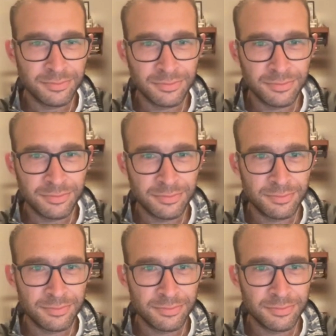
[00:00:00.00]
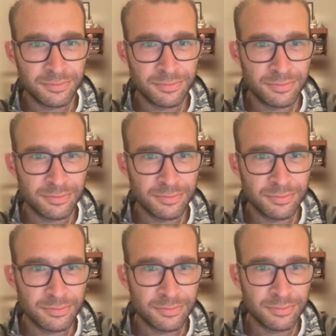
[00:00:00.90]

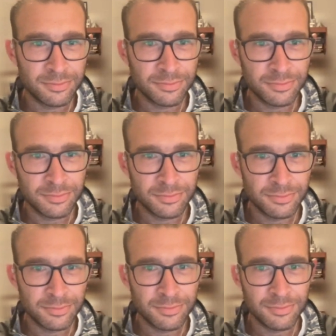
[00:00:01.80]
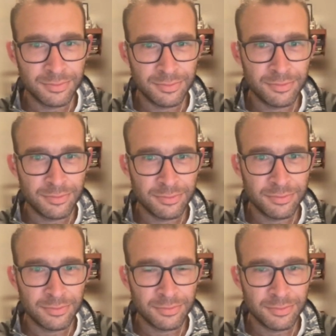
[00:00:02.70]

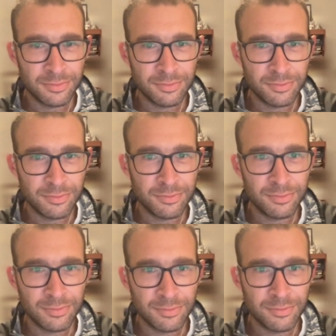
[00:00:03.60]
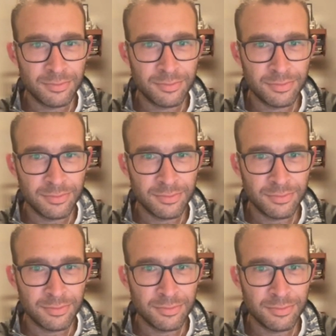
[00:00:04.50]

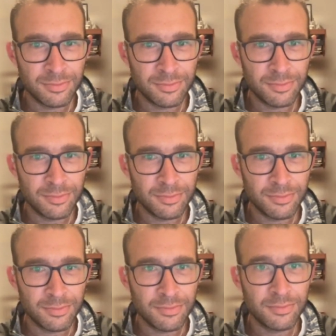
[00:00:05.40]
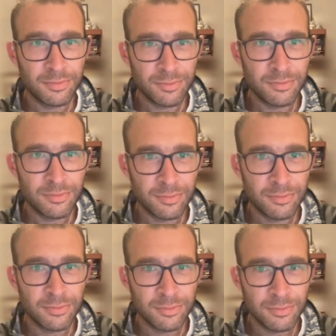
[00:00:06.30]

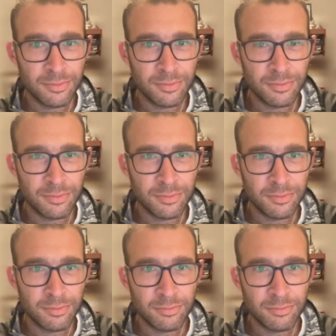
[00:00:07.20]
This person isn't speaking.